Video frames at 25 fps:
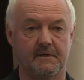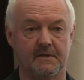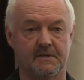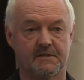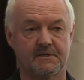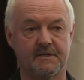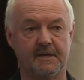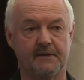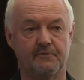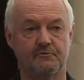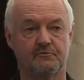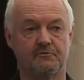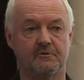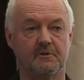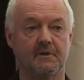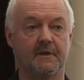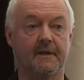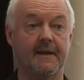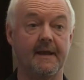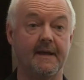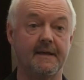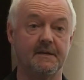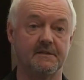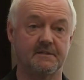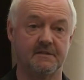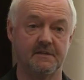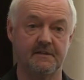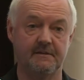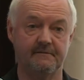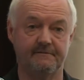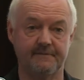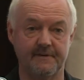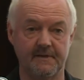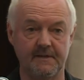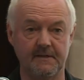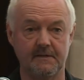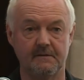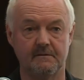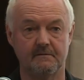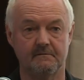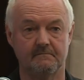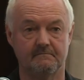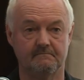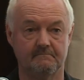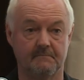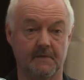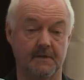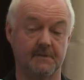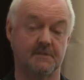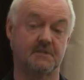Central and ATV
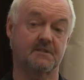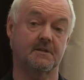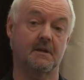and